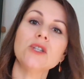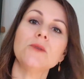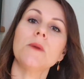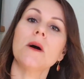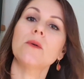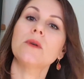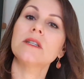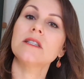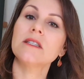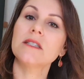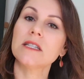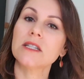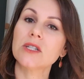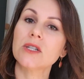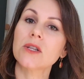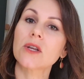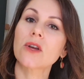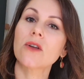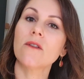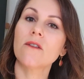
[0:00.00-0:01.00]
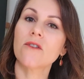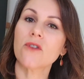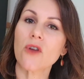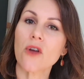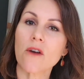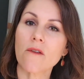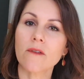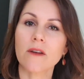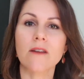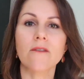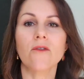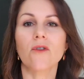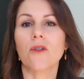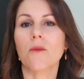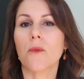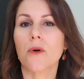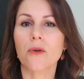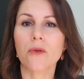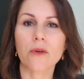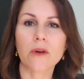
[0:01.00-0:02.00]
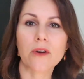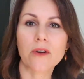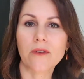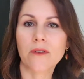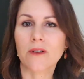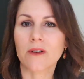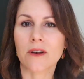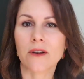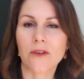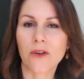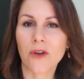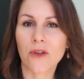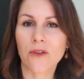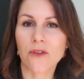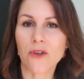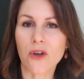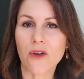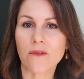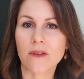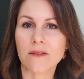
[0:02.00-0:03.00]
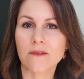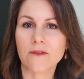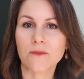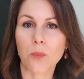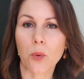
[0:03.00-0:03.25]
you might want to stick to the conservative or moderate conservative